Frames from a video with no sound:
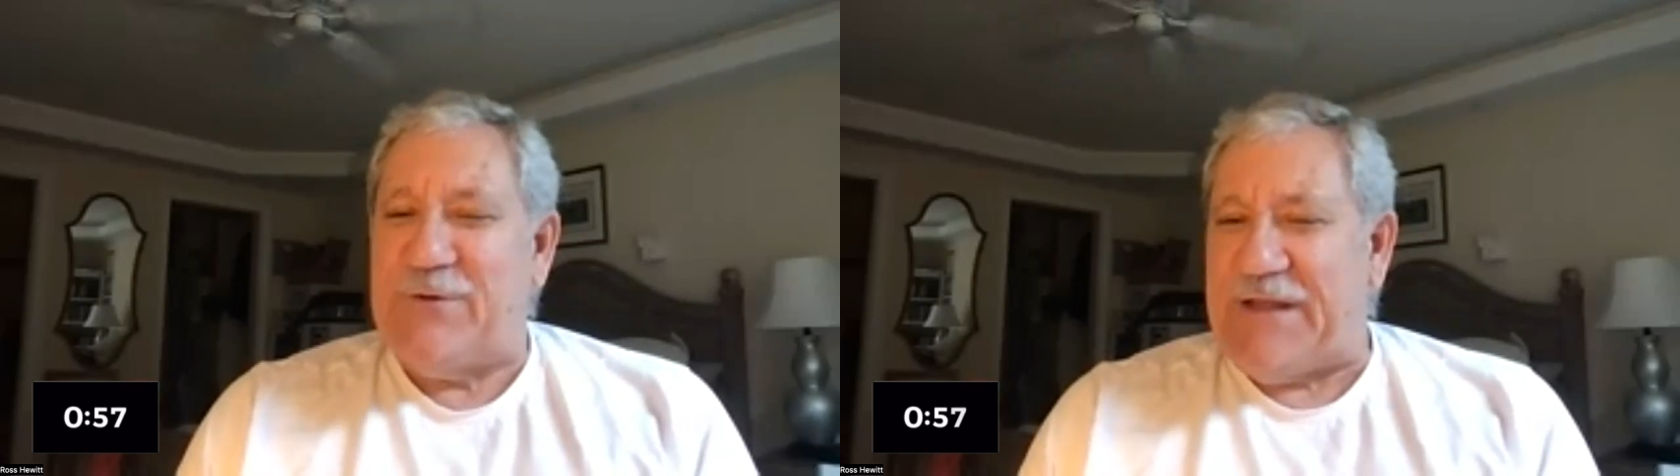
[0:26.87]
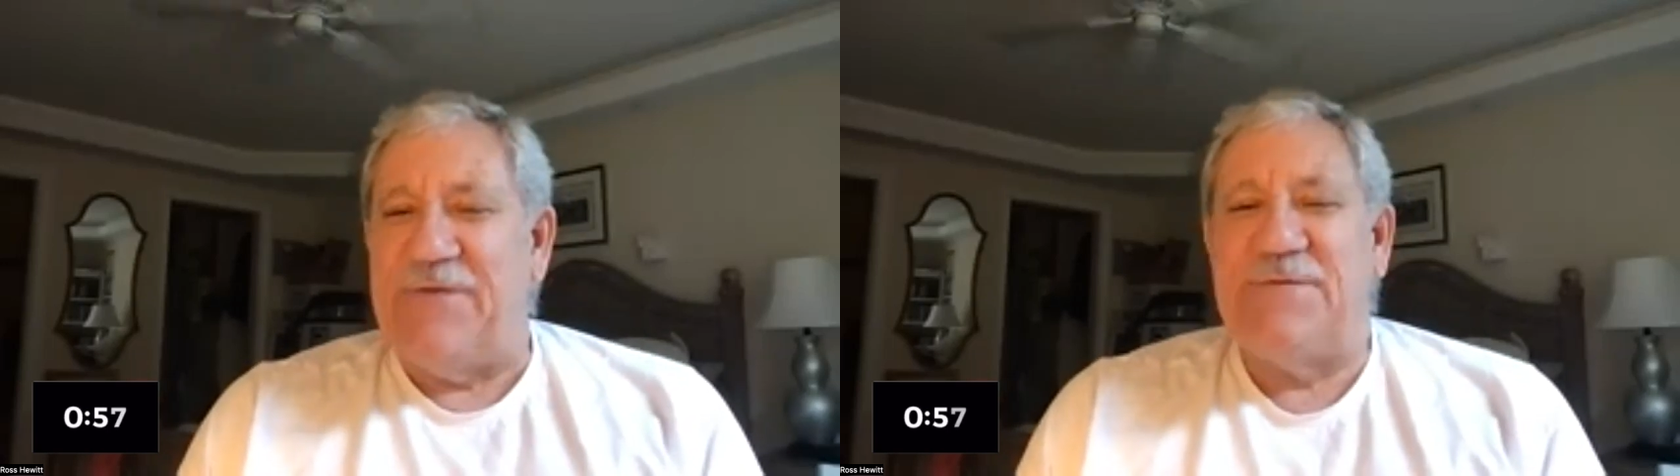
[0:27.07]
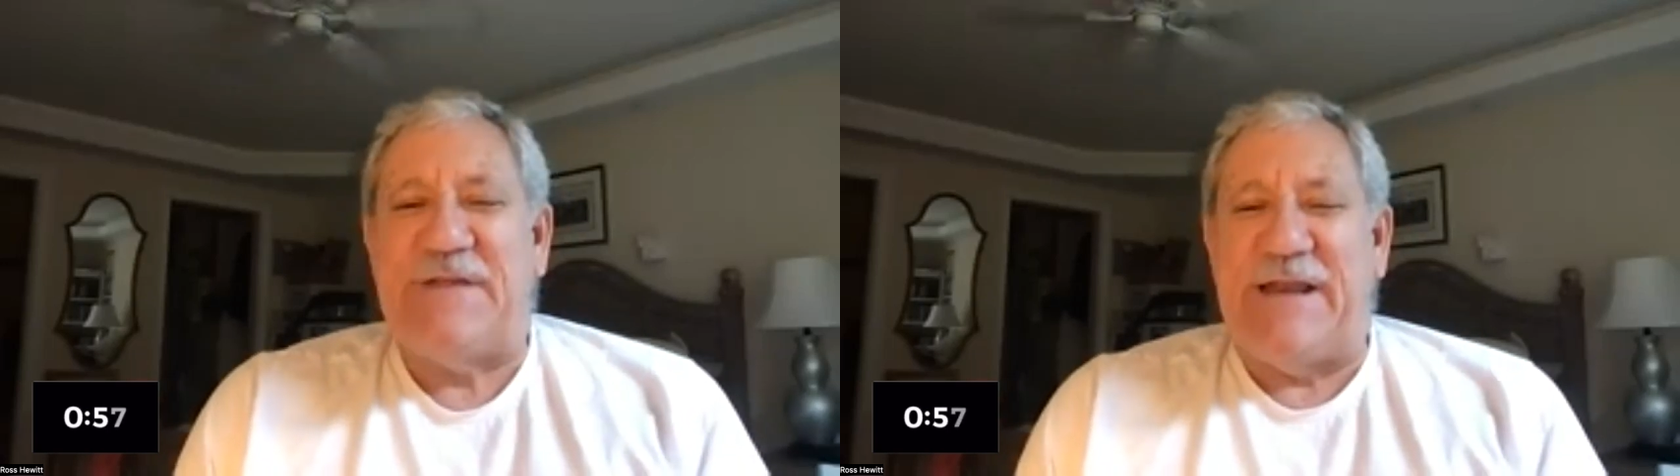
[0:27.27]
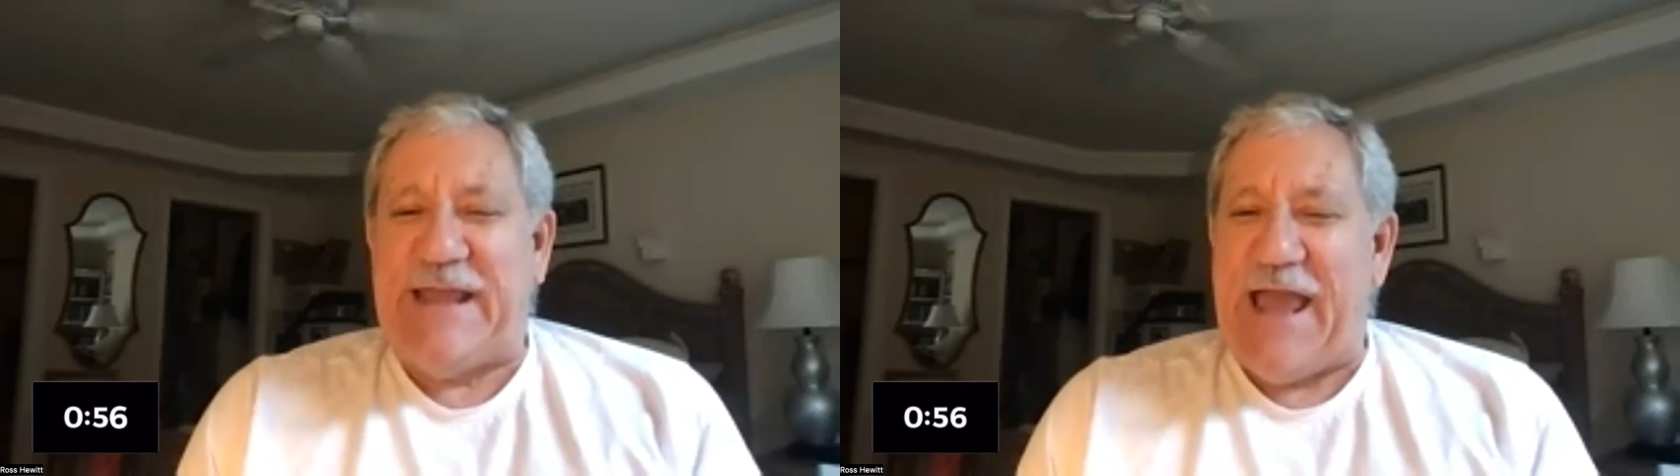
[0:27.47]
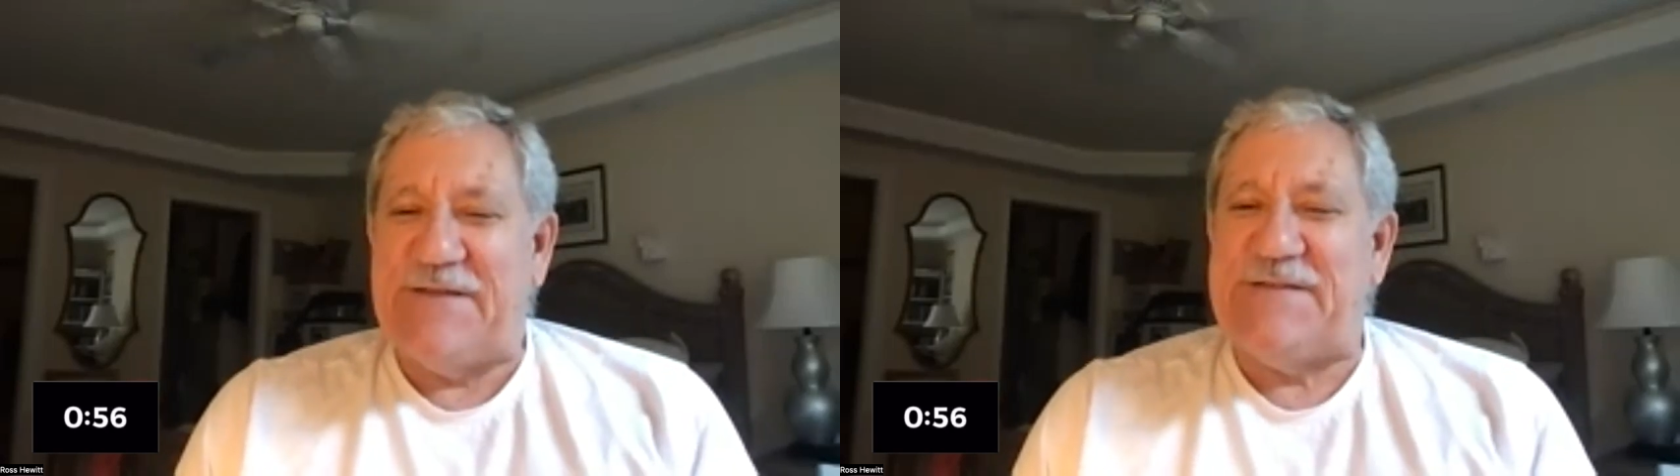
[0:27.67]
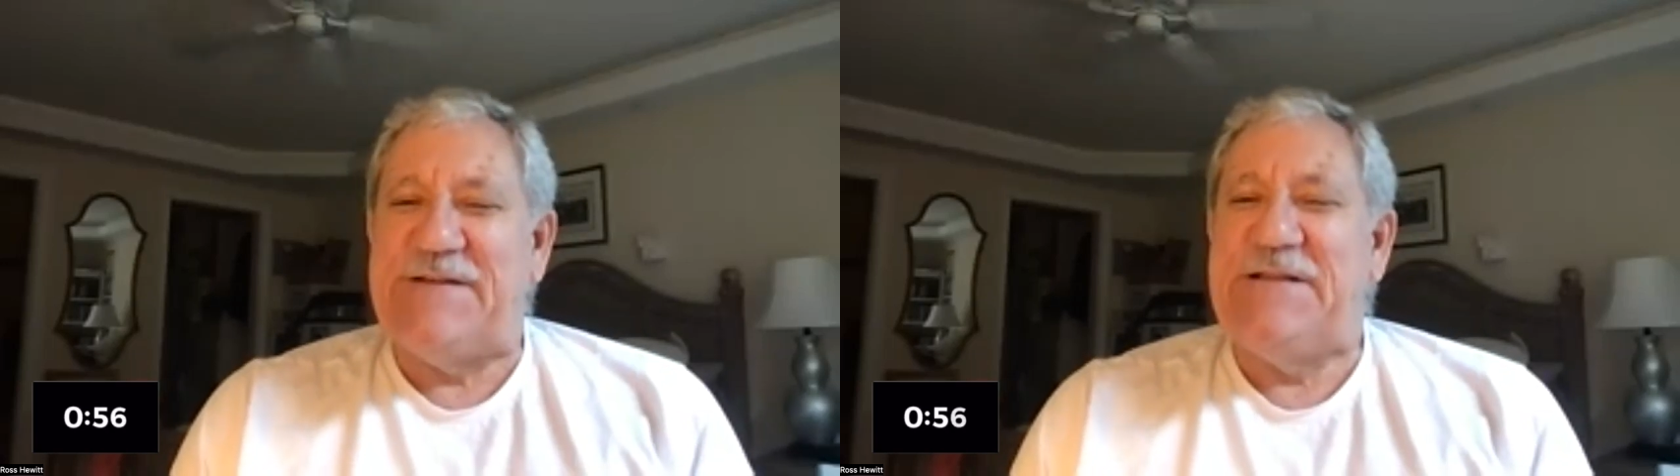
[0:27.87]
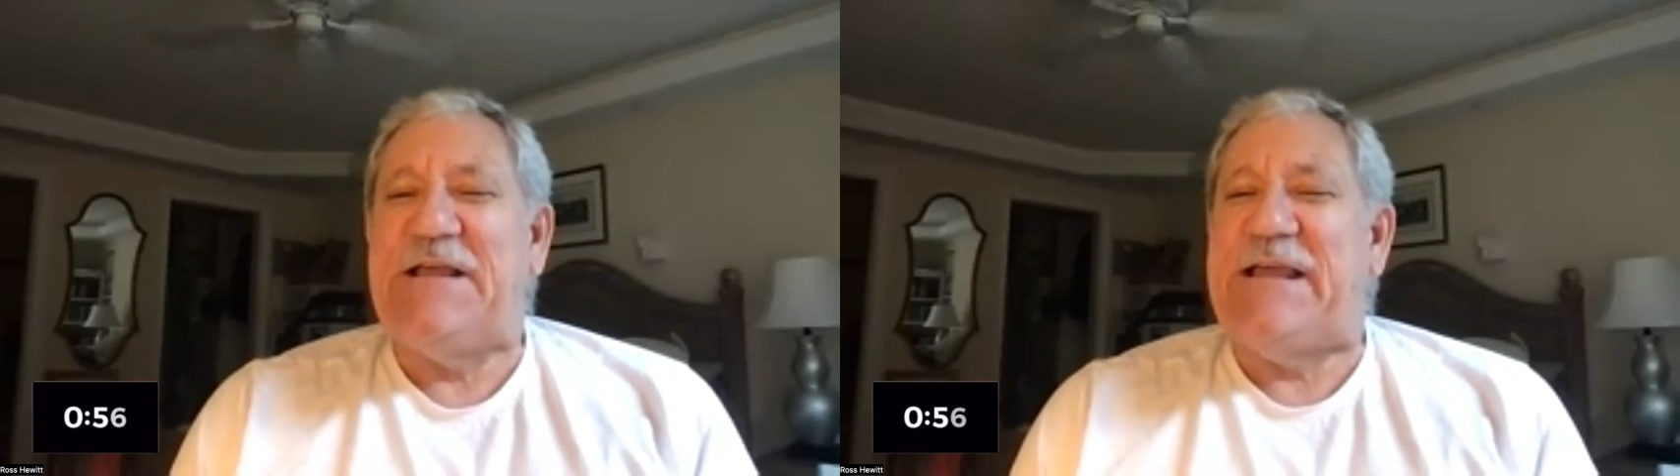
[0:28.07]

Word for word: lives in a castle